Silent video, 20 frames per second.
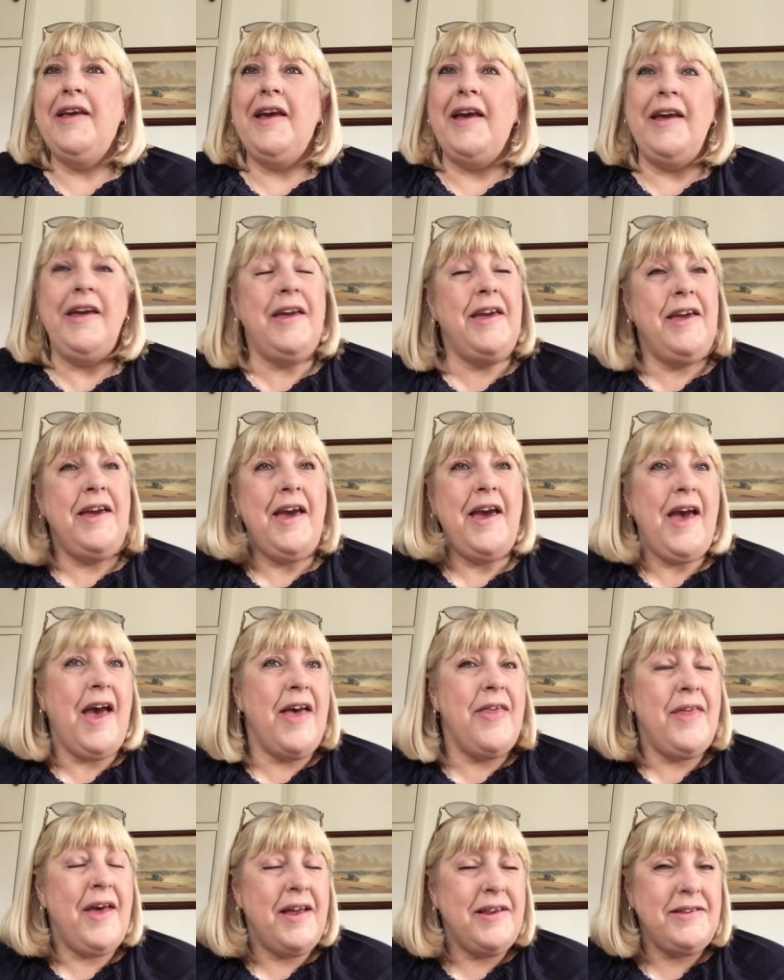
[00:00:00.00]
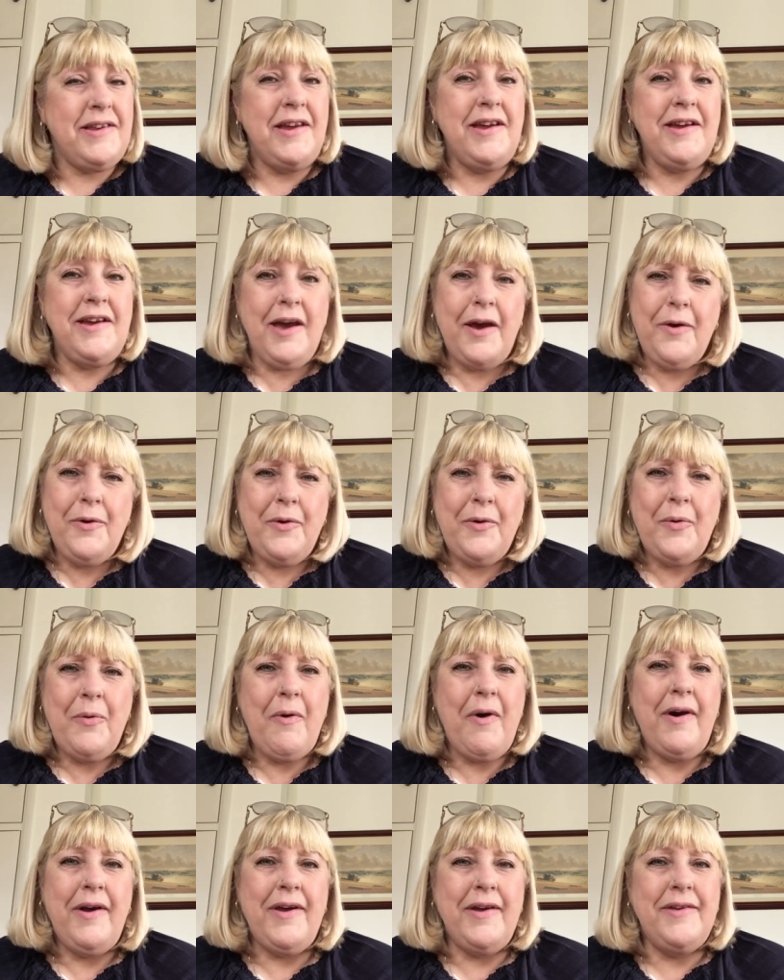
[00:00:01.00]
yeah, that didn't go
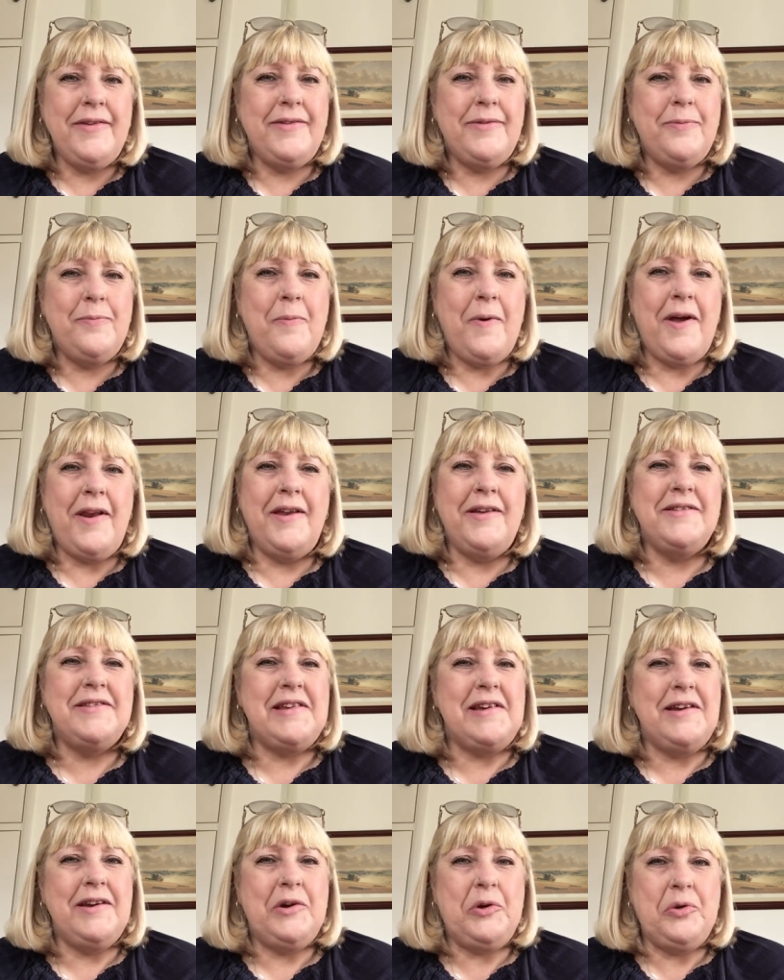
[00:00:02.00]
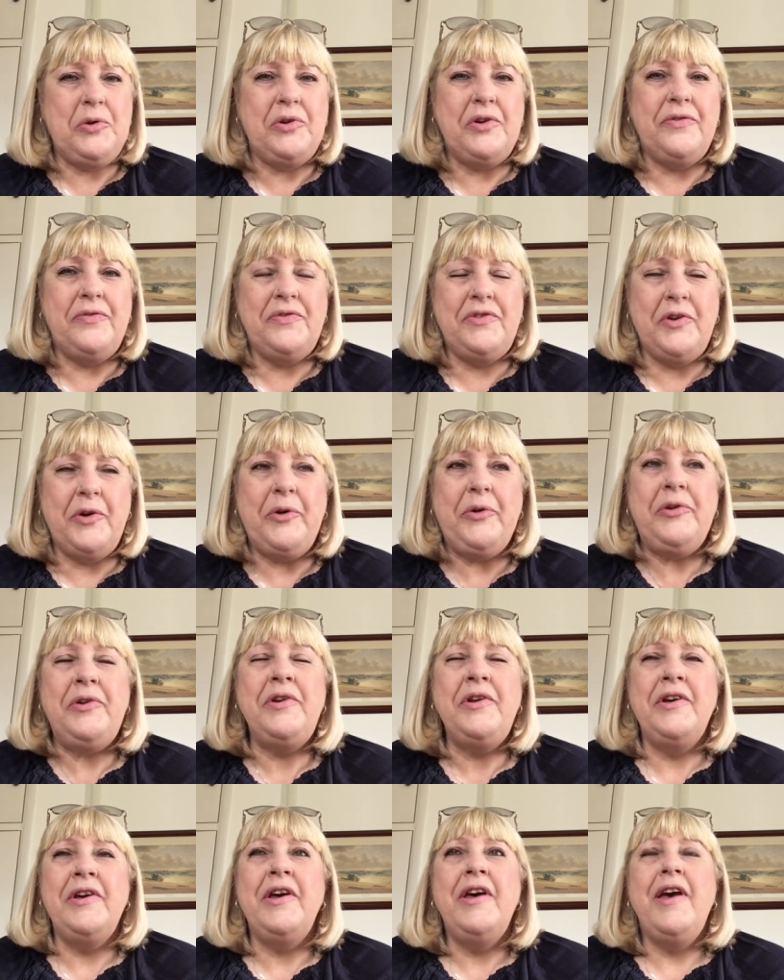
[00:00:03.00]
quite as well as it could have done.